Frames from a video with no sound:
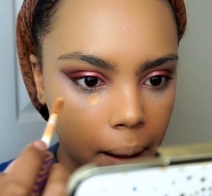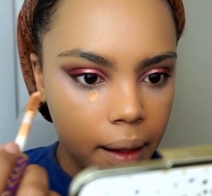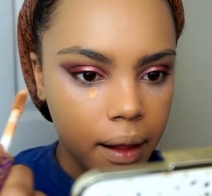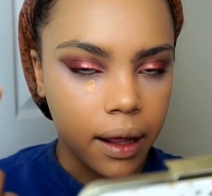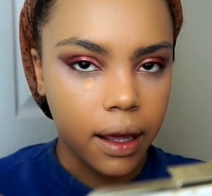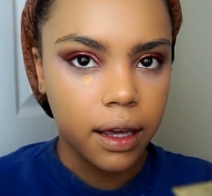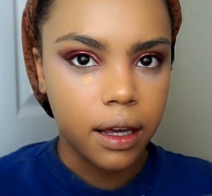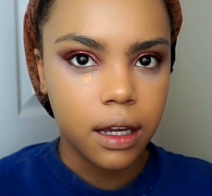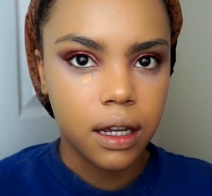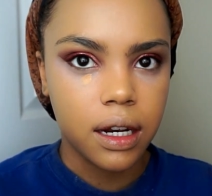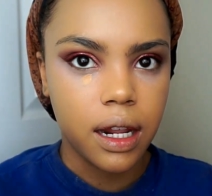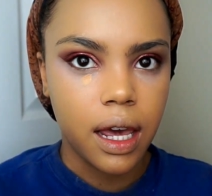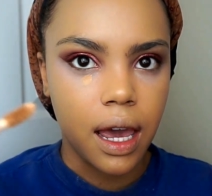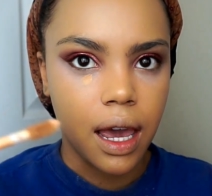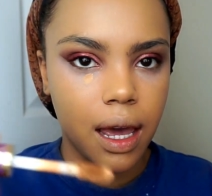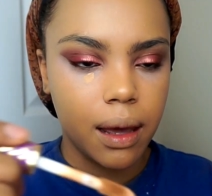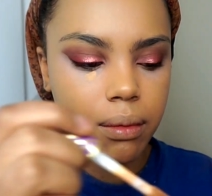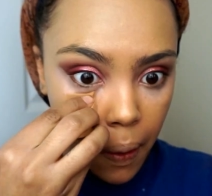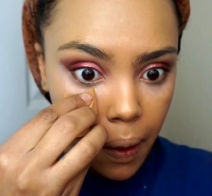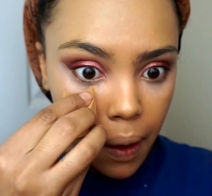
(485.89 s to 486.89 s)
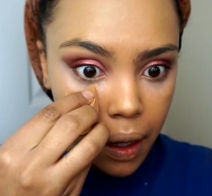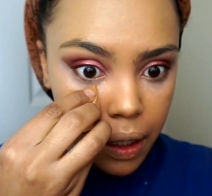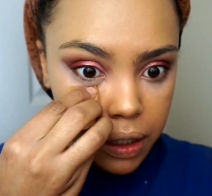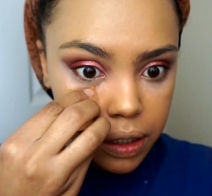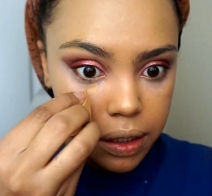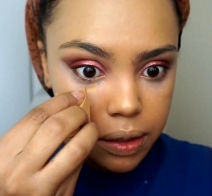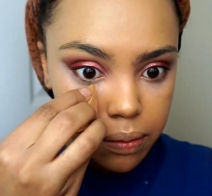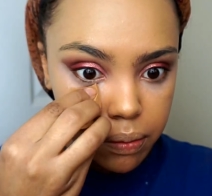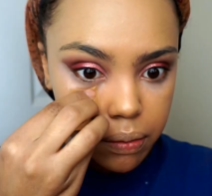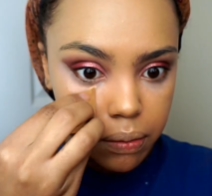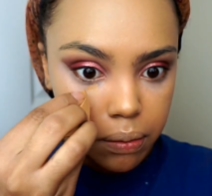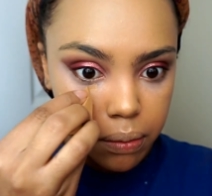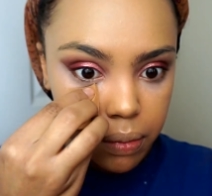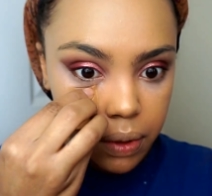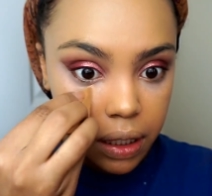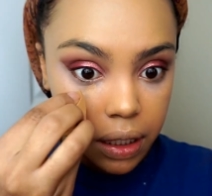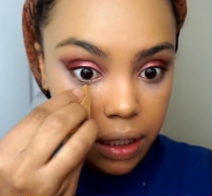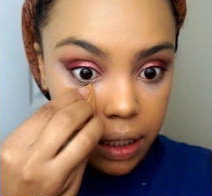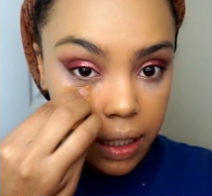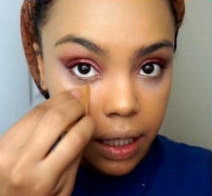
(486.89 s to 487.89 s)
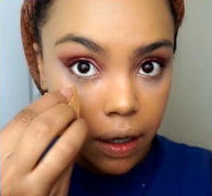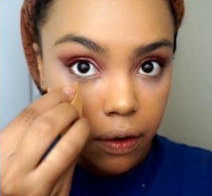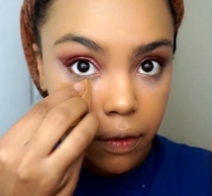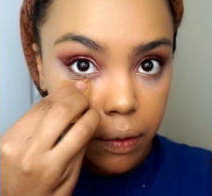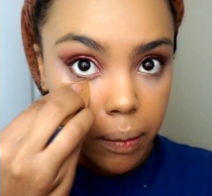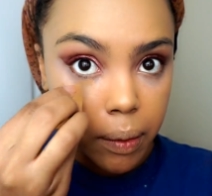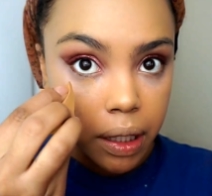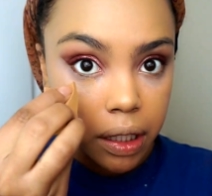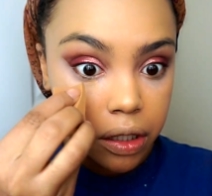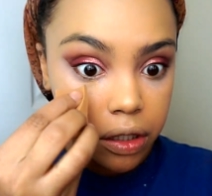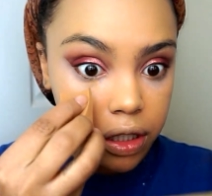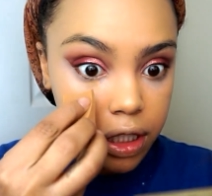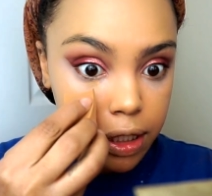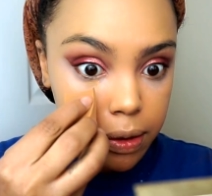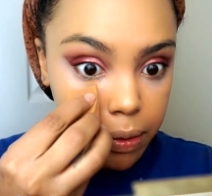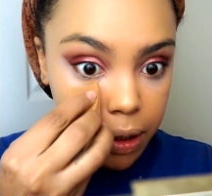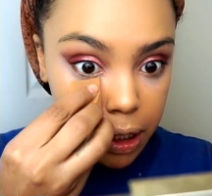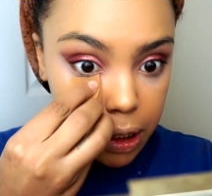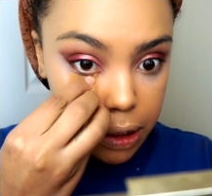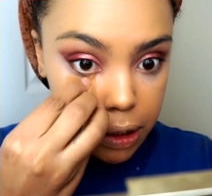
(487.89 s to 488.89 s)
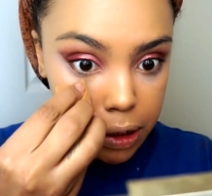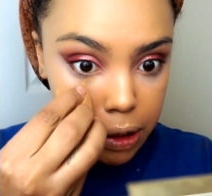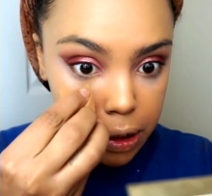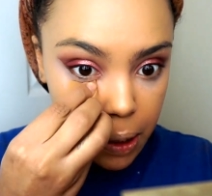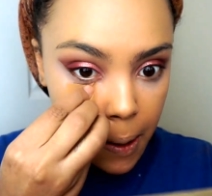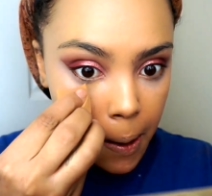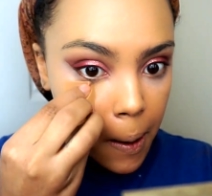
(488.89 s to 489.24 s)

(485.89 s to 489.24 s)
like that, and I just blend it out with my little sponge.